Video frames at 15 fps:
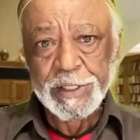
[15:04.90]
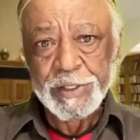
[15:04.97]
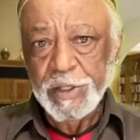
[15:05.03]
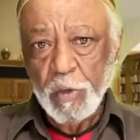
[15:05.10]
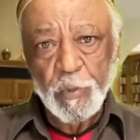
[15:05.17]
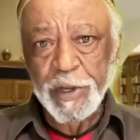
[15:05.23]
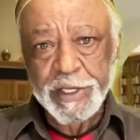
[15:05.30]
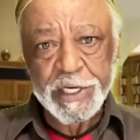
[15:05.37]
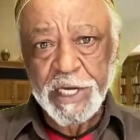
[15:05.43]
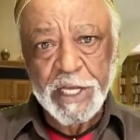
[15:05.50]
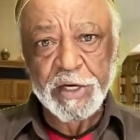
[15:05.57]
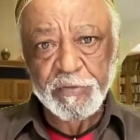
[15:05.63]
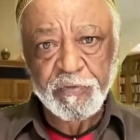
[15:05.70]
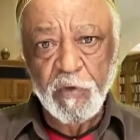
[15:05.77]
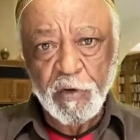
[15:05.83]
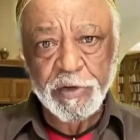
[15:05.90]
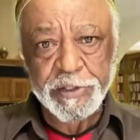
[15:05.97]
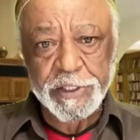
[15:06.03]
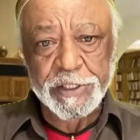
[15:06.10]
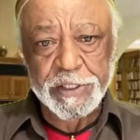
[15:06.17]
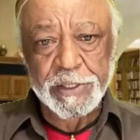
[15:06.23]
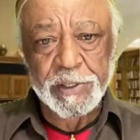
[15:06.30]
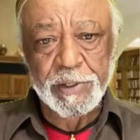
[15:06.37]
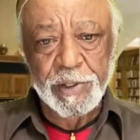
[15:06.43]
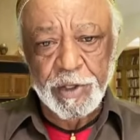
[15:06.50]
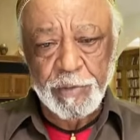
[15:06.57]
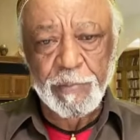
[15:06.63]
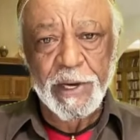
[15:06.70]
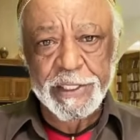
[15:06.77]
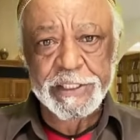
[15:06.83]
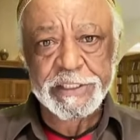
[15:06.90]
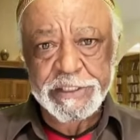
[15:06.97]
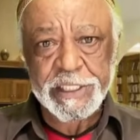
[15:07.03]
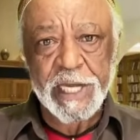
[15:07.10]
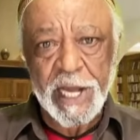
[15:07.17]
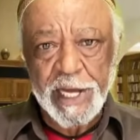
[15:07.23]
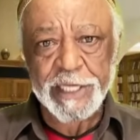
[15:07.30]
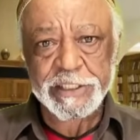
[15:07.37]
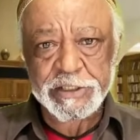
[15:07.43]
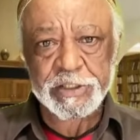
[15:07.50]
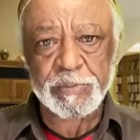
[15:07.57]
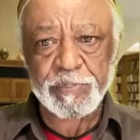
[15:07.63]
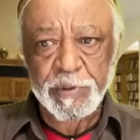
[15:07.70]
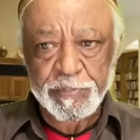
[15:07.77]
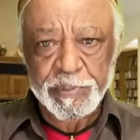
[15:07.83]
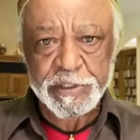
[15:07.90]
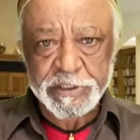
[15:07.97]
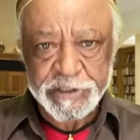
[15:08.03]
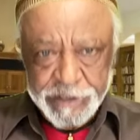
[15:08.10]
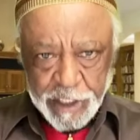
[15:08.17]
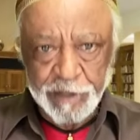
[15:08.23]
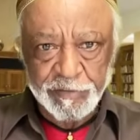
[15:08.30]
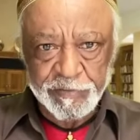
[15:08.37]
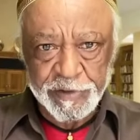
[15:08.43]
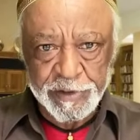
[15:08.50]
that we cannot afford. It. Humanity has to be preserved